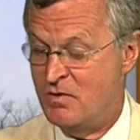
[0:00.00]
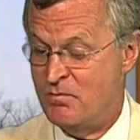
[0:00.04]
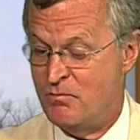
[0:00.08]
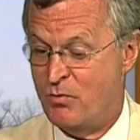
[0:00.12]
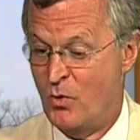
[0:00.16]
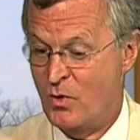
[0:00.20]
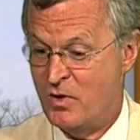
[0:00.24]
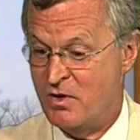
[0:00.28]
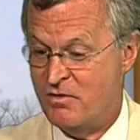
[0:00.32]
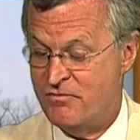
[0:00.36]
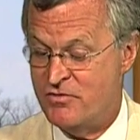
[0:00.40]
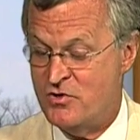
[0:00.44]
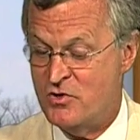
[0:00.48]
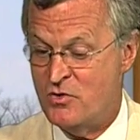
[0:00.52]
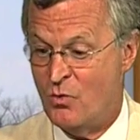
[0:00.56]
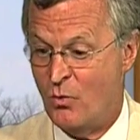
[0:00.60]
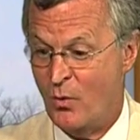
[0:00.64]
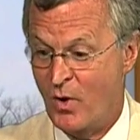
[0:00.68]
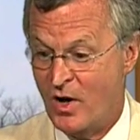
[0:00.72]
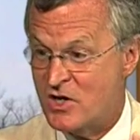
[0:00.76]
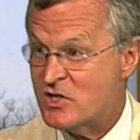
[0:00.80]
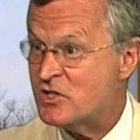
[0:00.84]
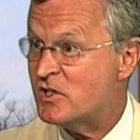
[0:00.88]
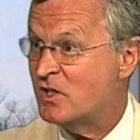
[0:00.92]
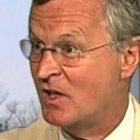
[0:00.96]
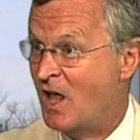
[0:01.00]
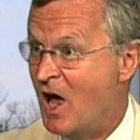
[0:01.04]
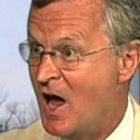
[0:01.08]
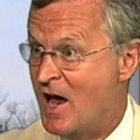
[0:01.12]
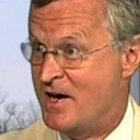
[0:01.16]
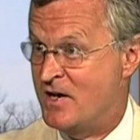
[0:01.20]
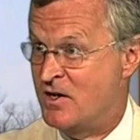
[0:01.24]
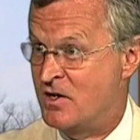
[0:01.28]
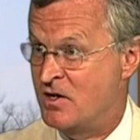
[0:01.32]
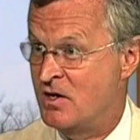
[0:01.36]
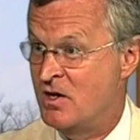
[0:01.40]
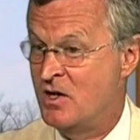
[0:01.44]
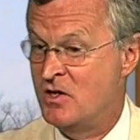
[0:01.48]
point of view what it's
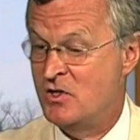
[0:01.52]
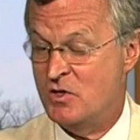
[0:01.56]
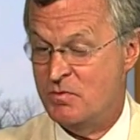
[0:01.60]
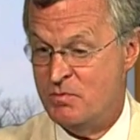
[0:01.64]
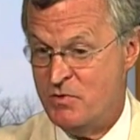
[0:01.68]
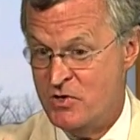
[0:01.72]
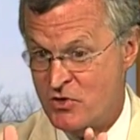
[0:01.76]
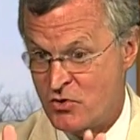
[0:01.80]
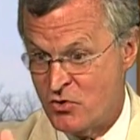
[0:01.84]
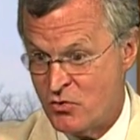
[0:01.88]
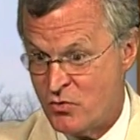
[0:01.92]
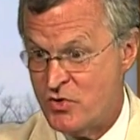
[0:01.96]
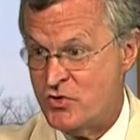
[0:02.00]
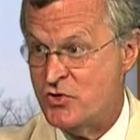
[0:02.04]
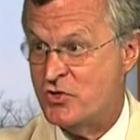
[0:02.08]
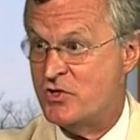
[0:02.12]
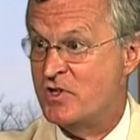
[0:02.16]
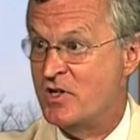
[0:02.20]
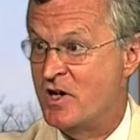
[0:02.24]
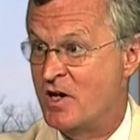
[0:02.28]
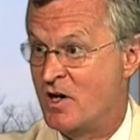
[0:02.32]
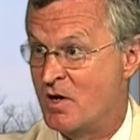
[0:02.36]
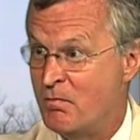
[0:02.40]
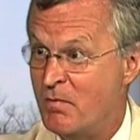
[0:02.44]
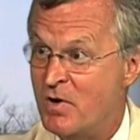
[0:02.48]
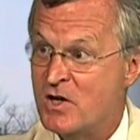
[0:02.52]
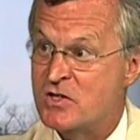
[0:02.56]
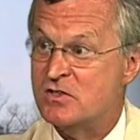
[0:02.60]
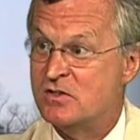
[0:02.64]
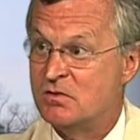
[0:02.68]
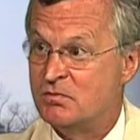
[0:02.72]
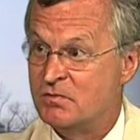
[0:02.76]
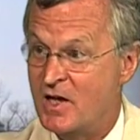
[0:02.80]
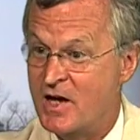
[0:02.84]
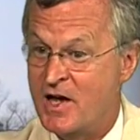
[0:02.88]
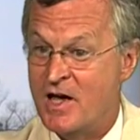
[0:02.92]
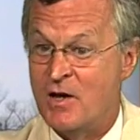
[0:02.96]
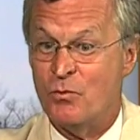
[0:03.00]
like to be a Christian in a
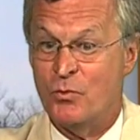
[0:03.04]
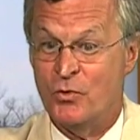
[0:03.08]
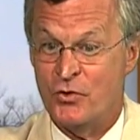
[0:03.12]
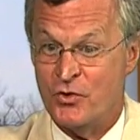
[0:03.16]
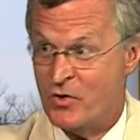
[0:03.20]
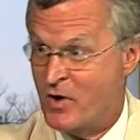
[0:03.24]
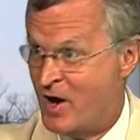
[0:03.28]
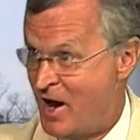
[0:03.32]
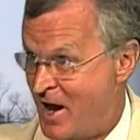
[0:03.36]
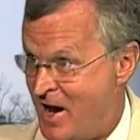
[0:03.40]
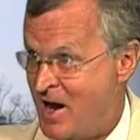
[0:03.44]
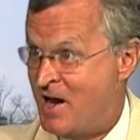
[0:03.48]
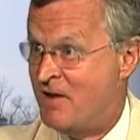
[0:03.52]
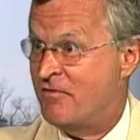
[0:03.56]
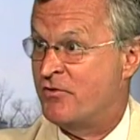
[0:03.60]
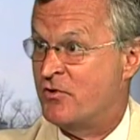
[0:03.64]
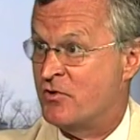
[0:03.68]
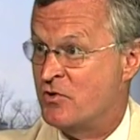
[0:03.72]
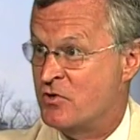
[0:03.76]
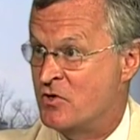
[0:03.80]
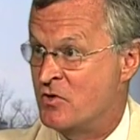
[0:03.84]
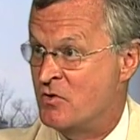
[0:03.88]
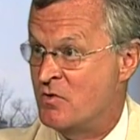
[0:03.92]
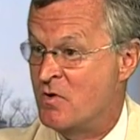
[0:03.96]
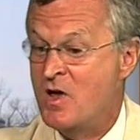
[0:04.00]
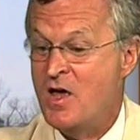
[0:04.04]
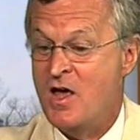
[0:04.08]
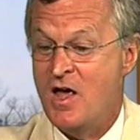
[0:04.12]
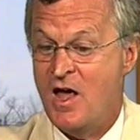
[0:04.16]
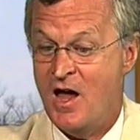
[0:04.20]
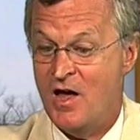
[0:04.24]
Muslim land when they're after you